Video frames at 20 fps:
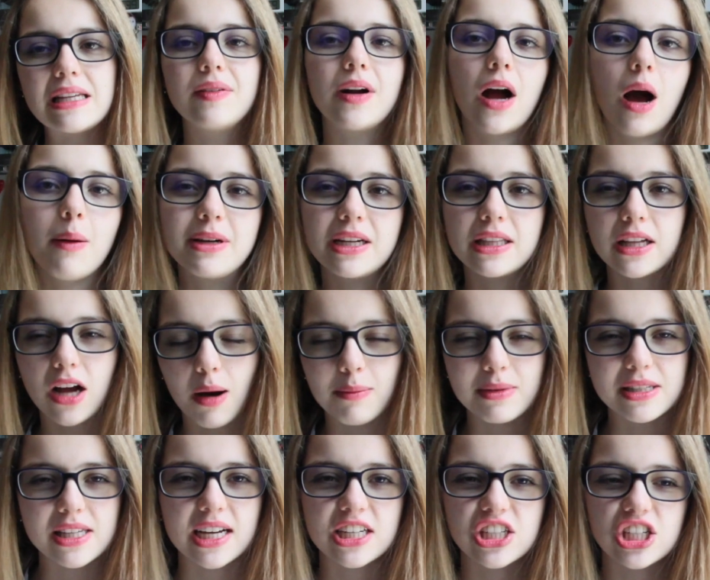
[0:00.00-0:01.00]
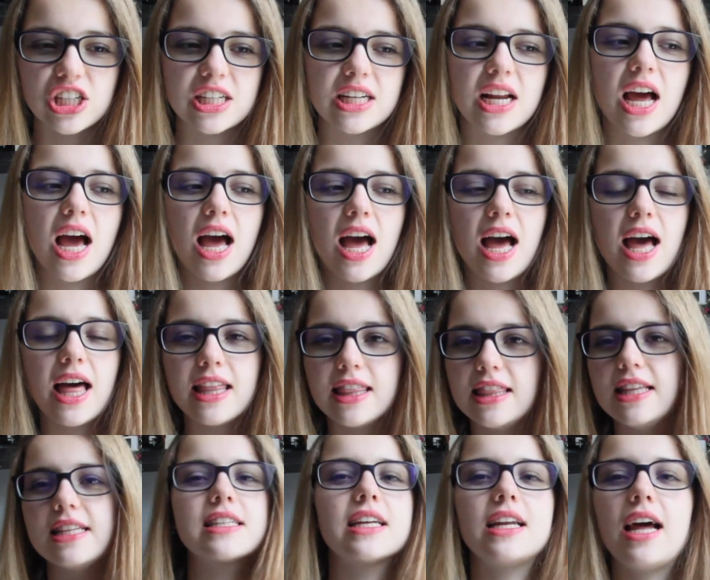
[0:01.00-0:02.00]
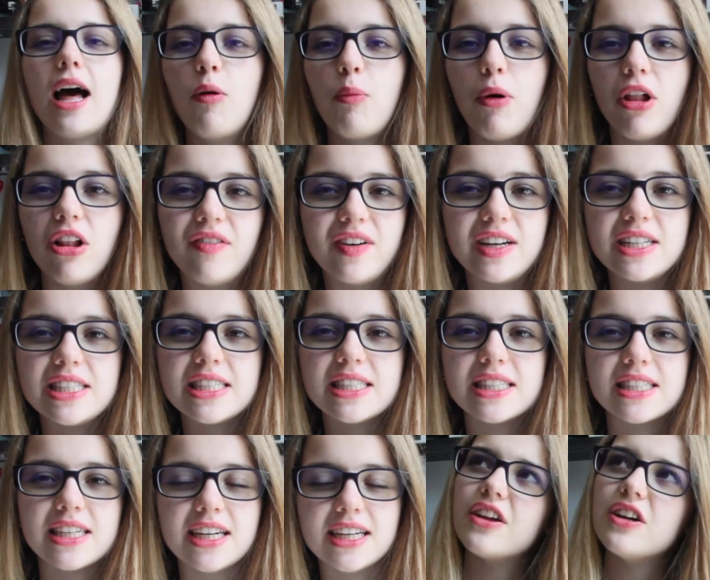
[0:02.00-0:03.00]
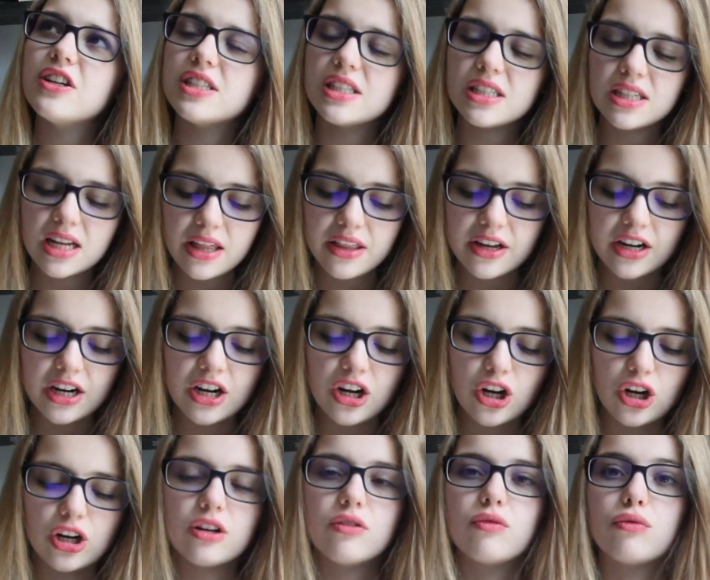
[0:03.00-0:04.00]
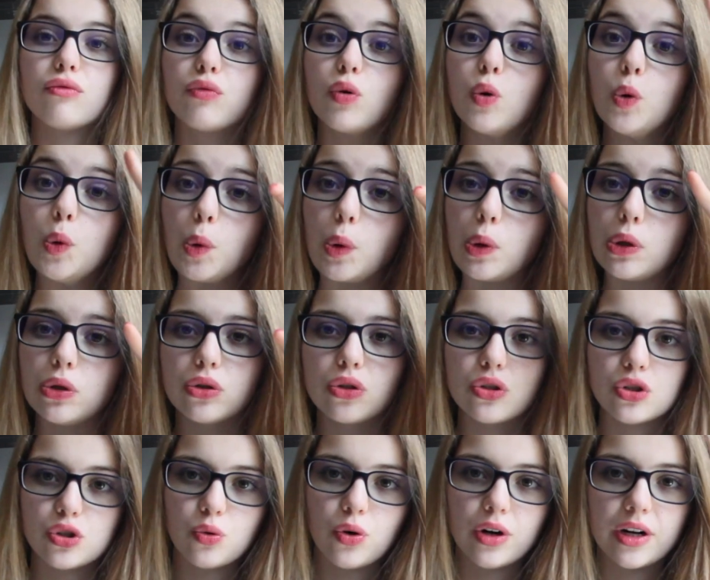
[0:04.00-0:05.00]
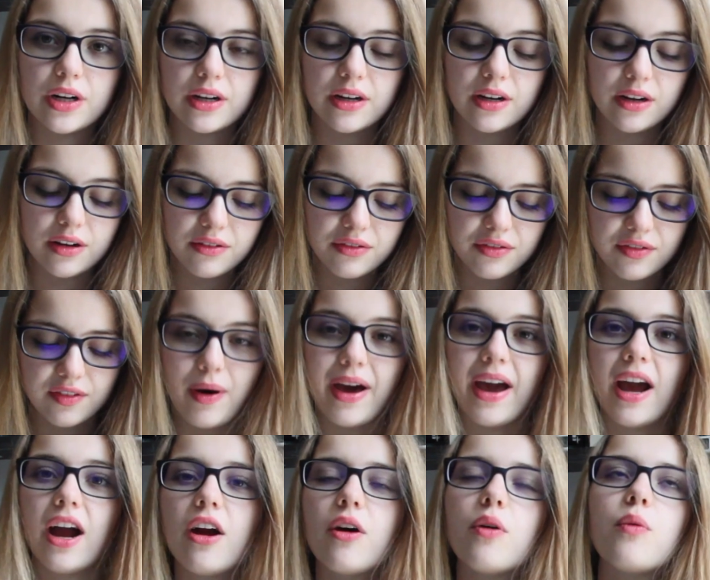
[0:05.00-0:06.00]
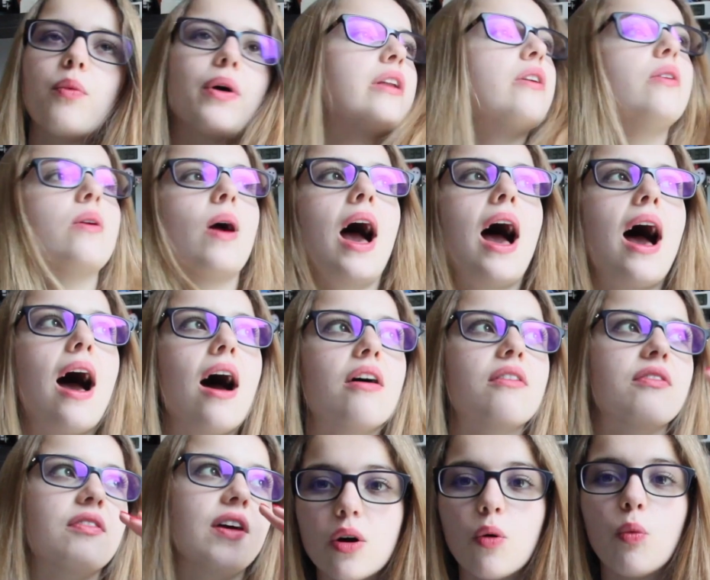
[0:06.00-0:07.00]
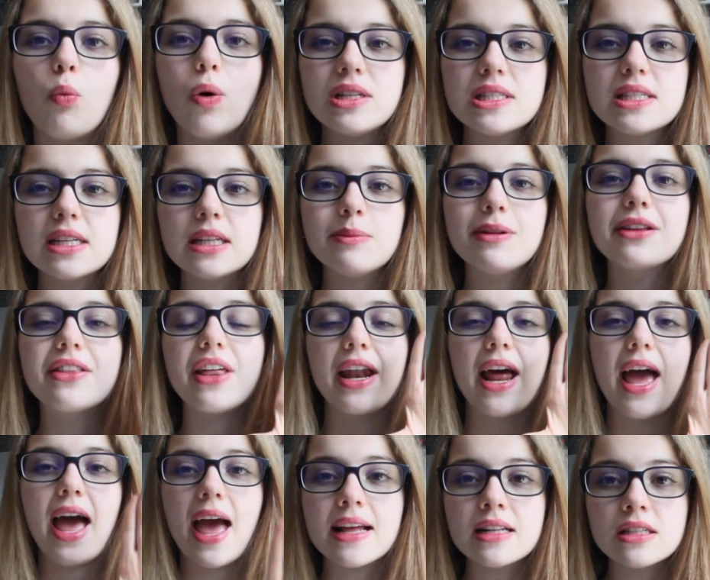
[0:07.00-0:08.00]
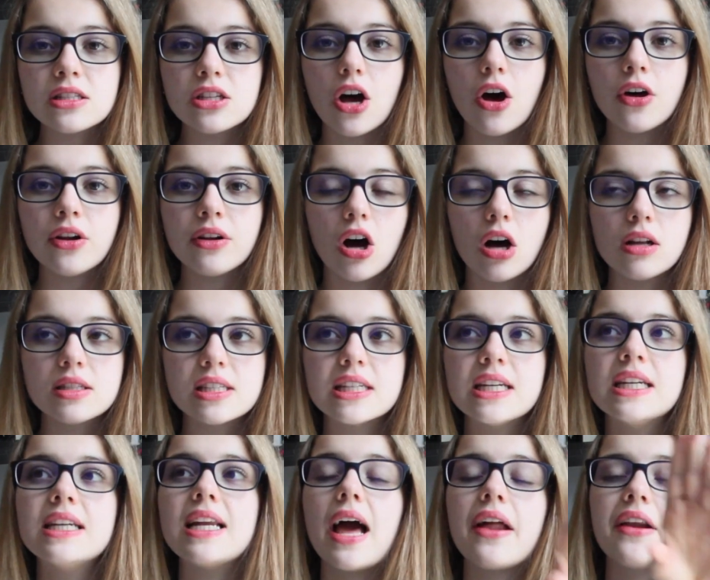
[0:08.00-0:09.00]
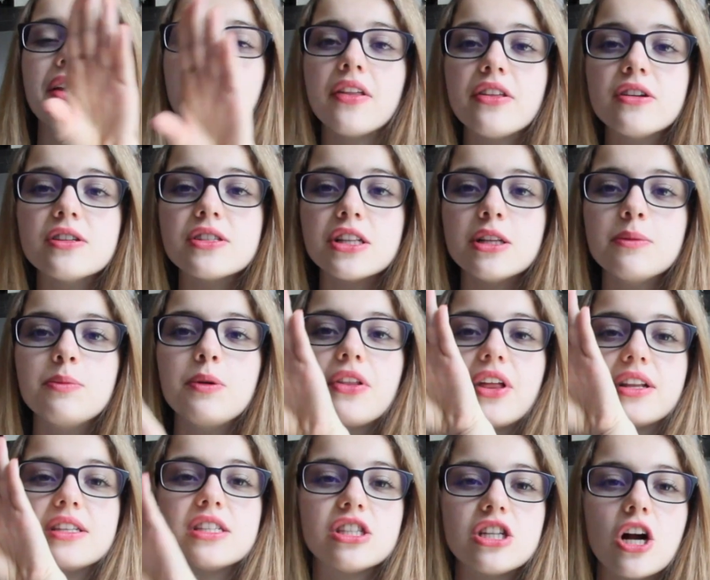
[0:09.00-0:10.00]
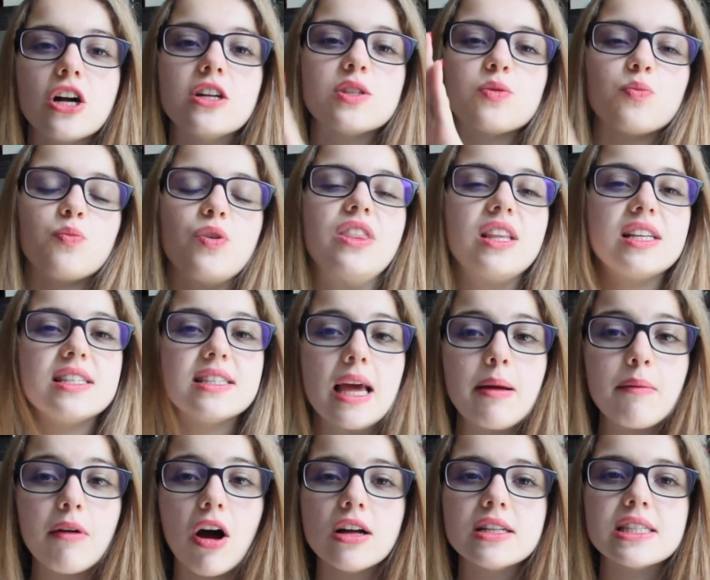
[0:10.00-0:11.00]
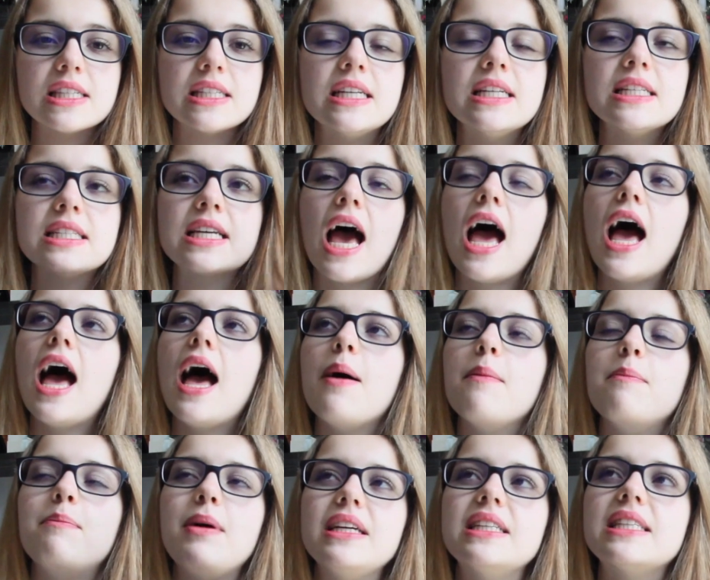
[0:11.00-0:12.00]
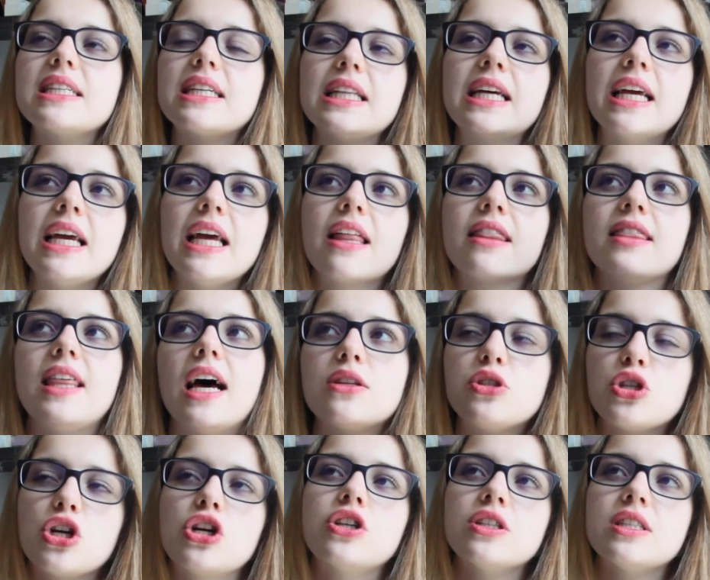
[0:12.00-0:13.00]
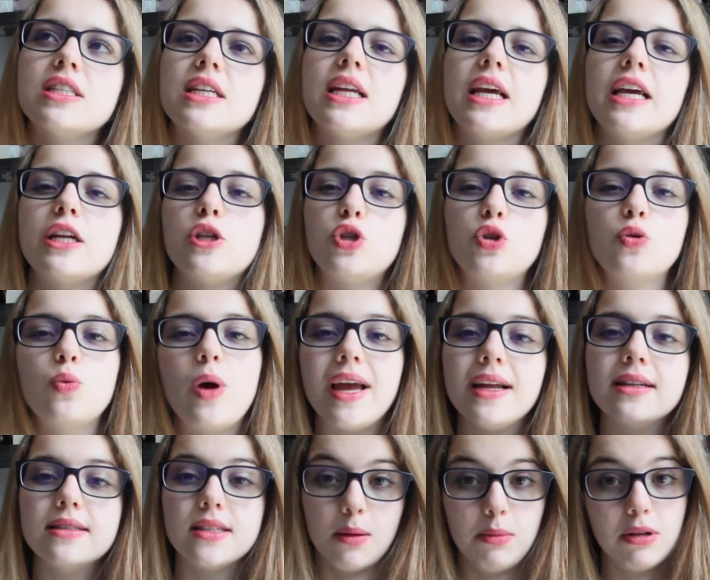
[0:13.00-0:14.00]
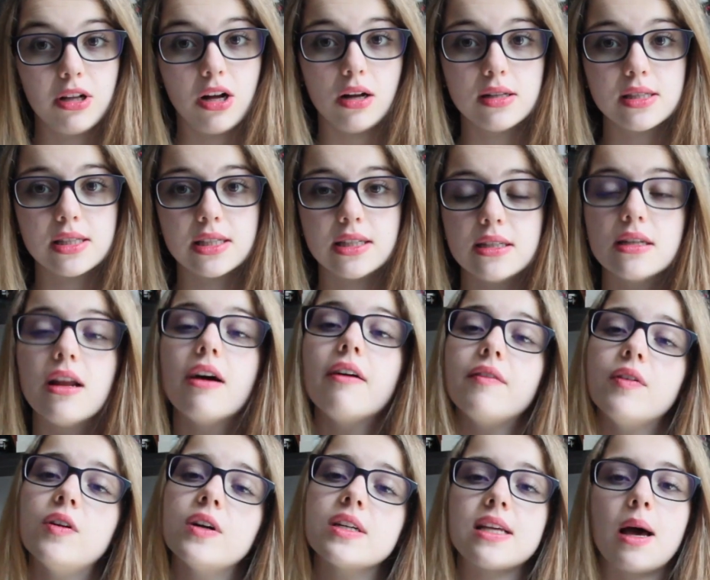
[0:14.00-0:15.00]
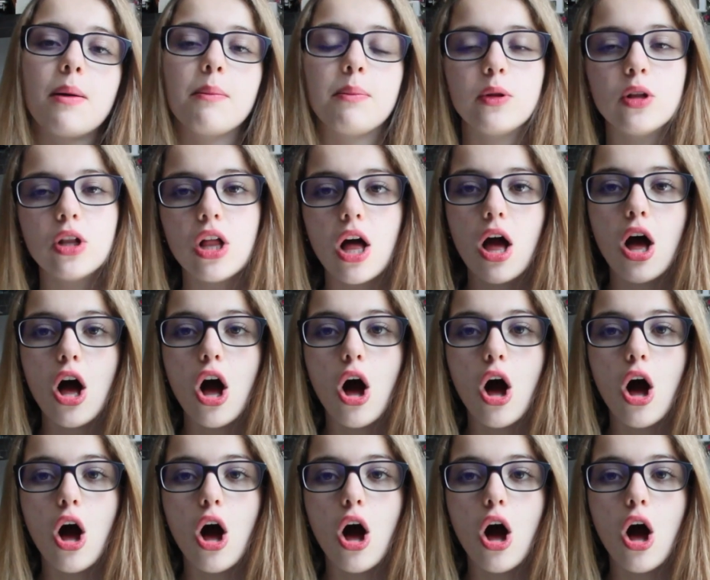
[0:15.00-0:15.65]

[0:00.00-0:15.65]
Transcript: leave a comment in the comment section. It's gonna help all of us. There's another rule, sort of, where when you have one syllable that ends on a consonant and another syllable that starts with the same consonant, basically that turns it into a double consonant. For example,